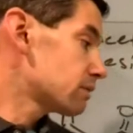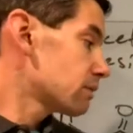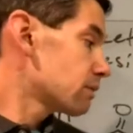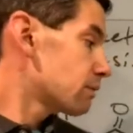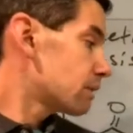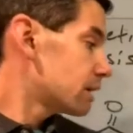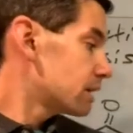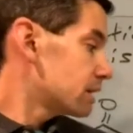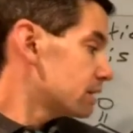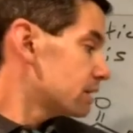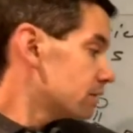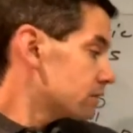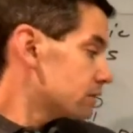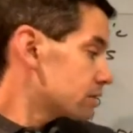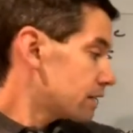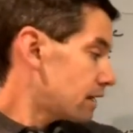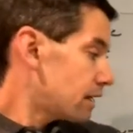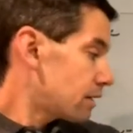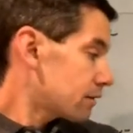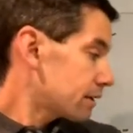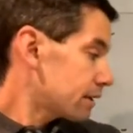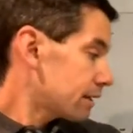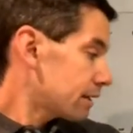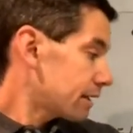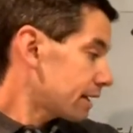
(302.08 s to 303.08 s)
want to use an
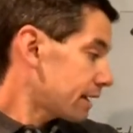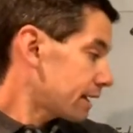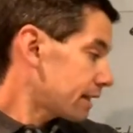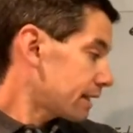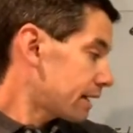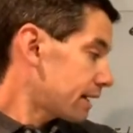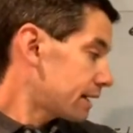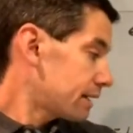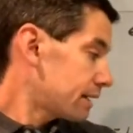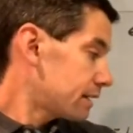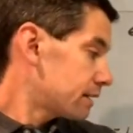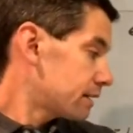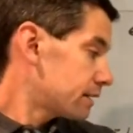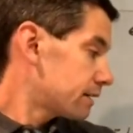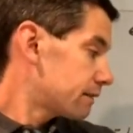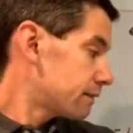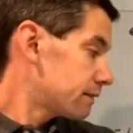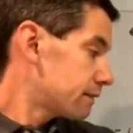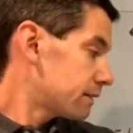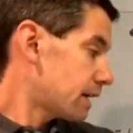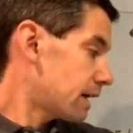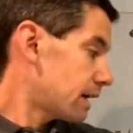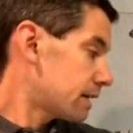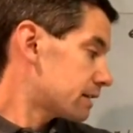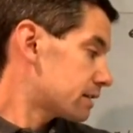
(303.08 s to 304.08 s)
alkyl halide
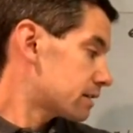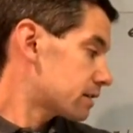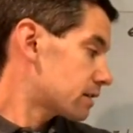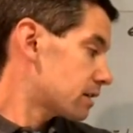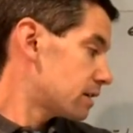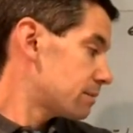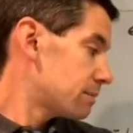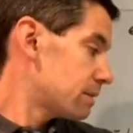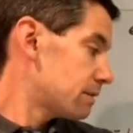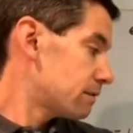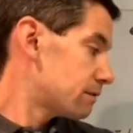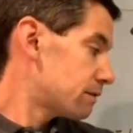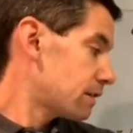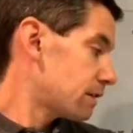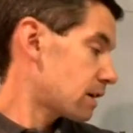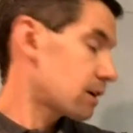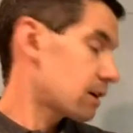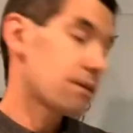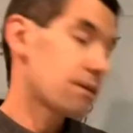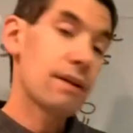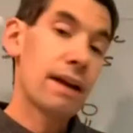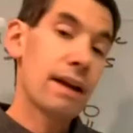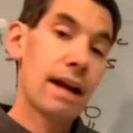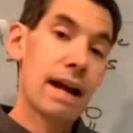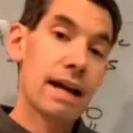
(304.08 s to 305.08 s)
that's going to be
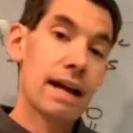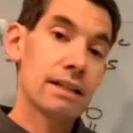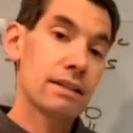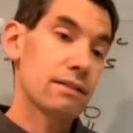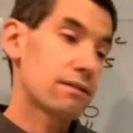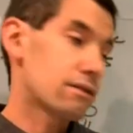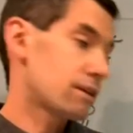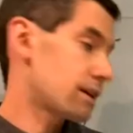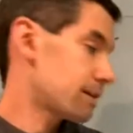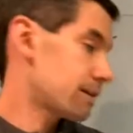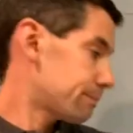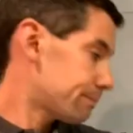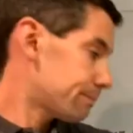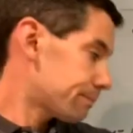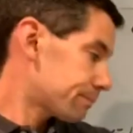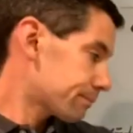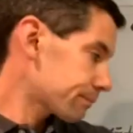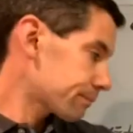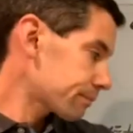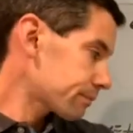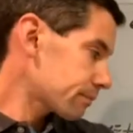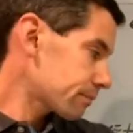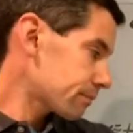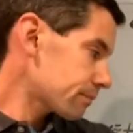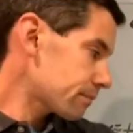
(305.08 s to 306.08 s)
very reactive, right,
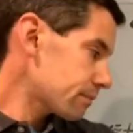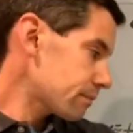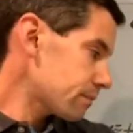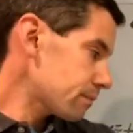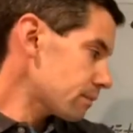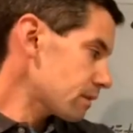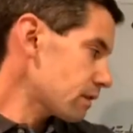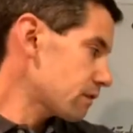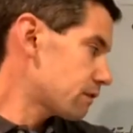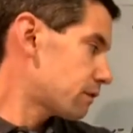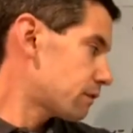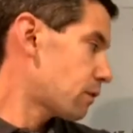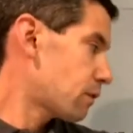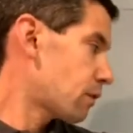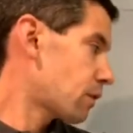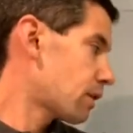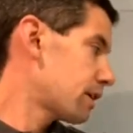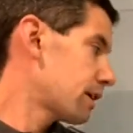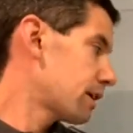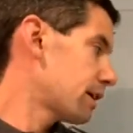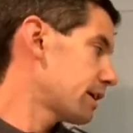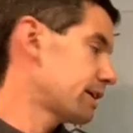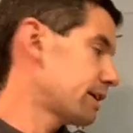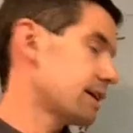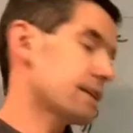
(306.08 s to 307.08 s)

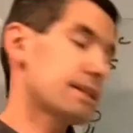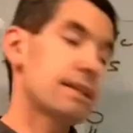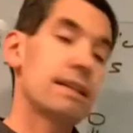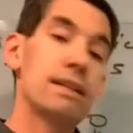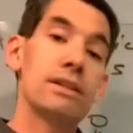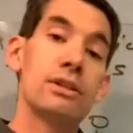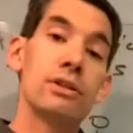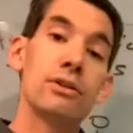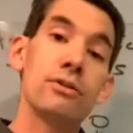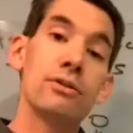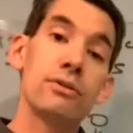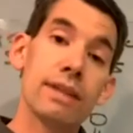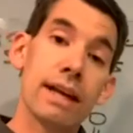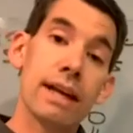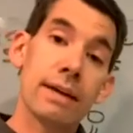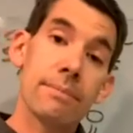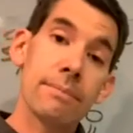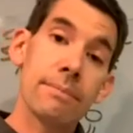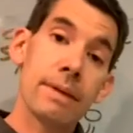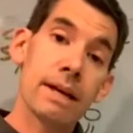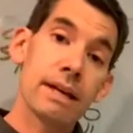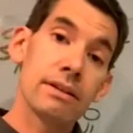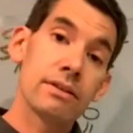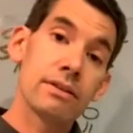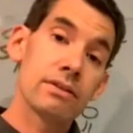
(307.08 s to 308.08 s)
for an SN2 type
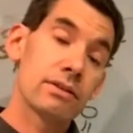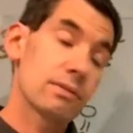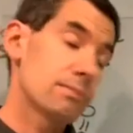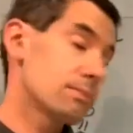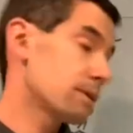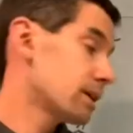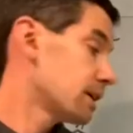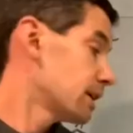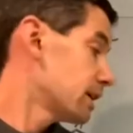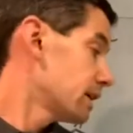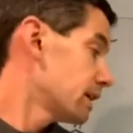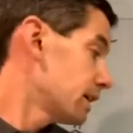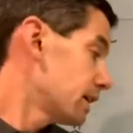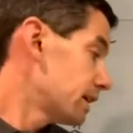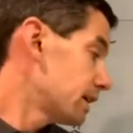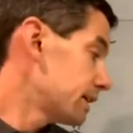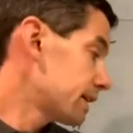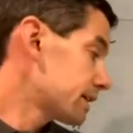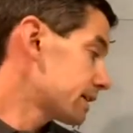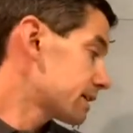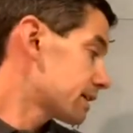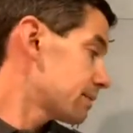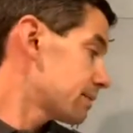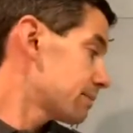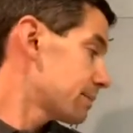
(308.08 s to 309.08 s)
mechanism. And
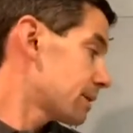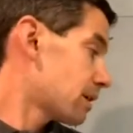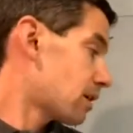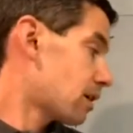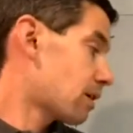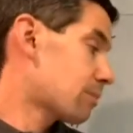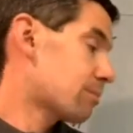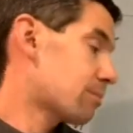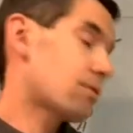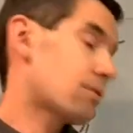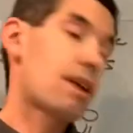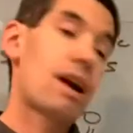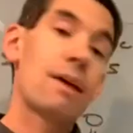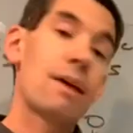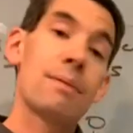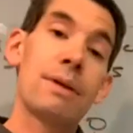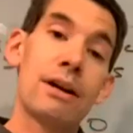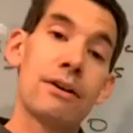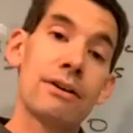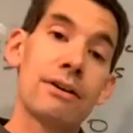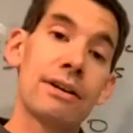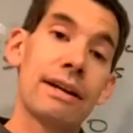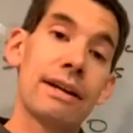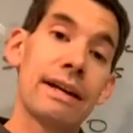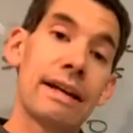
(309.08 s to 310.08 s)
that's going to be our primary
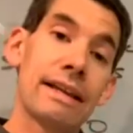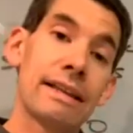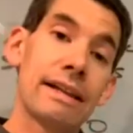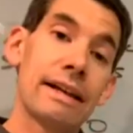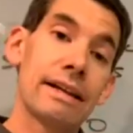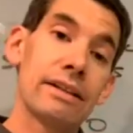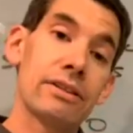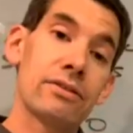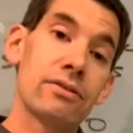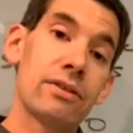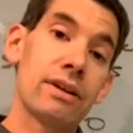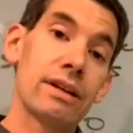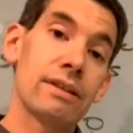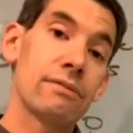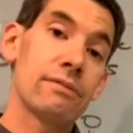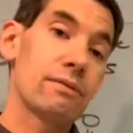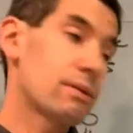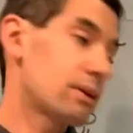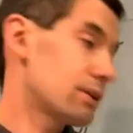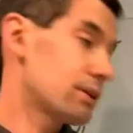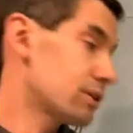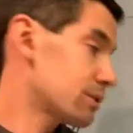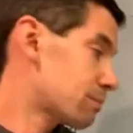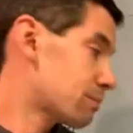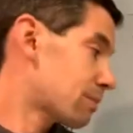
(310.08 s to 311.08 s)
alkyl halides, right? We
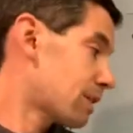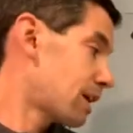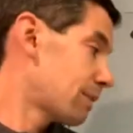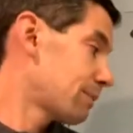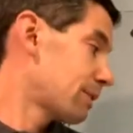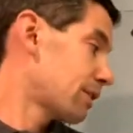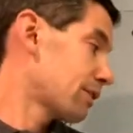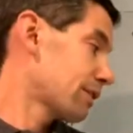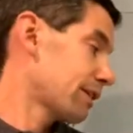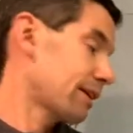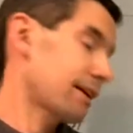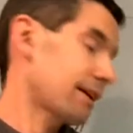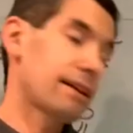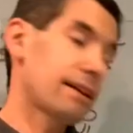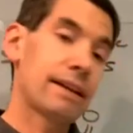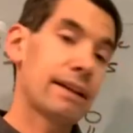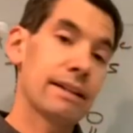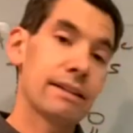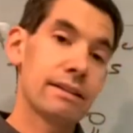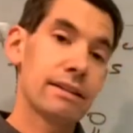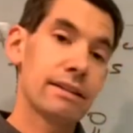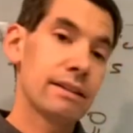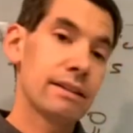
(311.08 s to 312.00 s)
want to use primary alkyl halides.